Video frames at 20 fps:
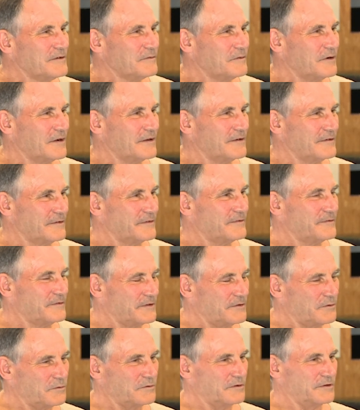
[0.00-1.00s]
Right.
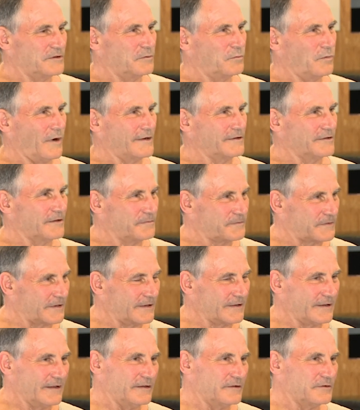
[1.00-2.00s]
Your
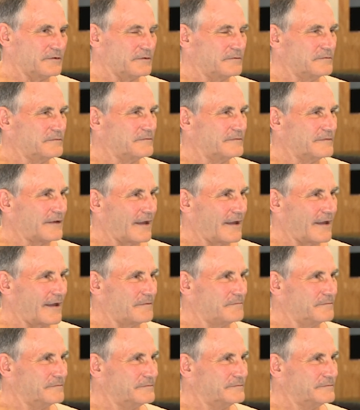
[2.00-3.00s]
weightlifting, you
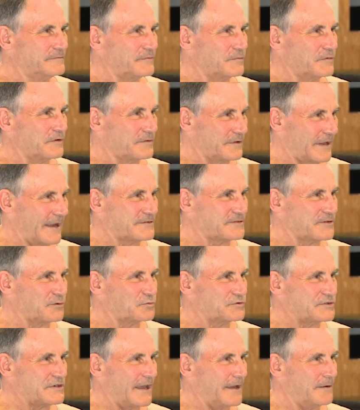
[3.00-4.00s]
were a
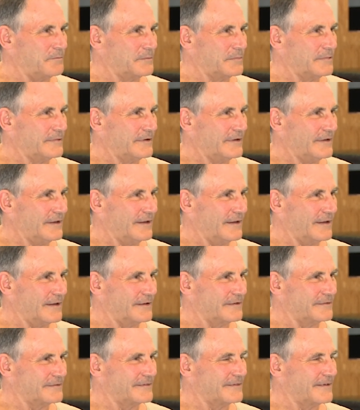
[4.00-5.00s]
national champ,
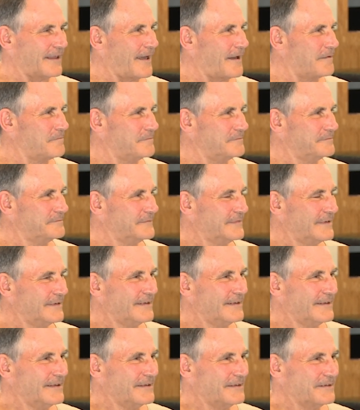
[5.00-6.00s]
and
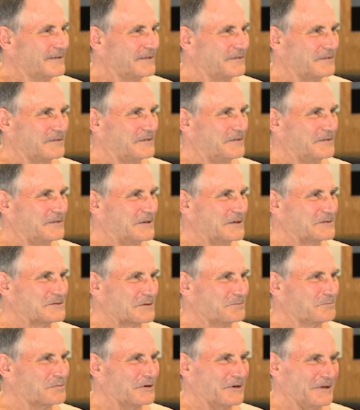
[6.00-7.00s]
did
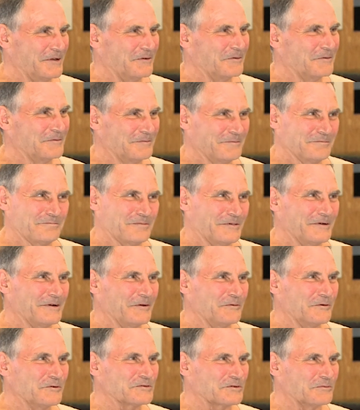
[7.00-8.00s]
some pretty
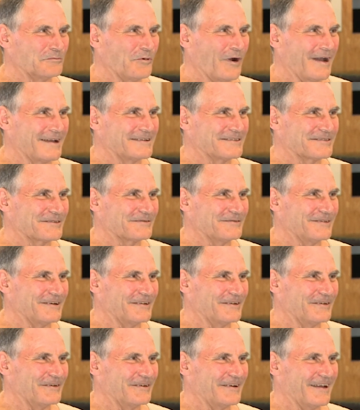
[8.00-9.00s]
awesome weights
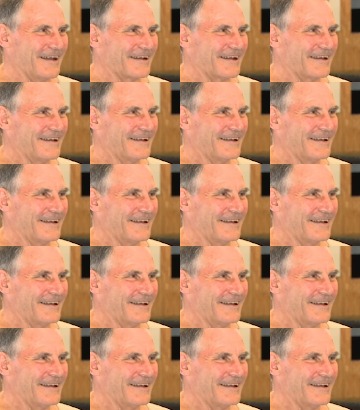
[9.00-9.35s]
when you were young.